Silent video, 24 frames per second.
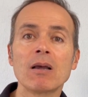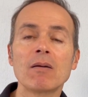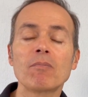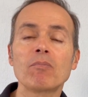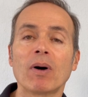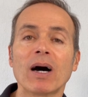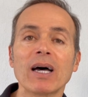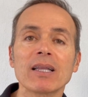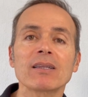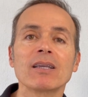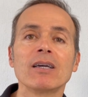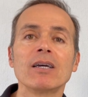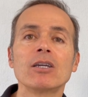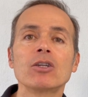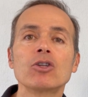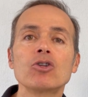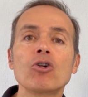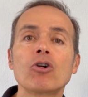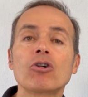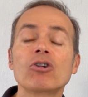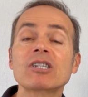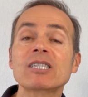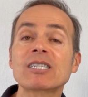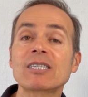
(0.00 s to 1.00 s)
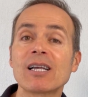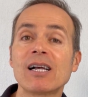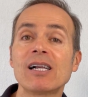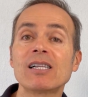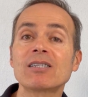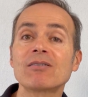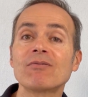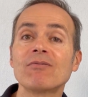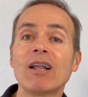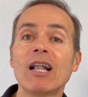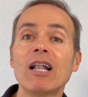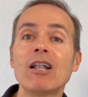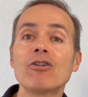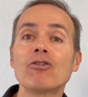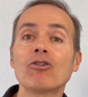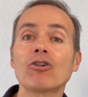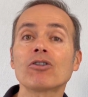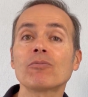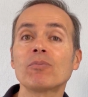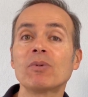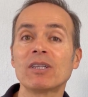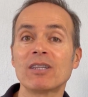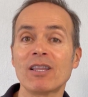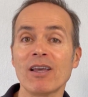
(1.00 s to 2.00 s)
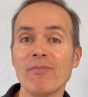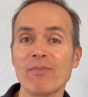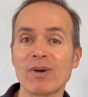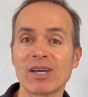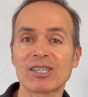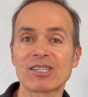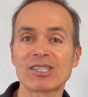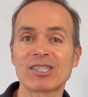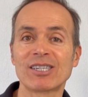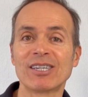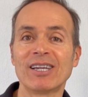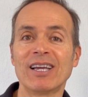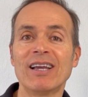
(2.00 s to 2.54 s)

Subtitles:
but your cells will not be damaged.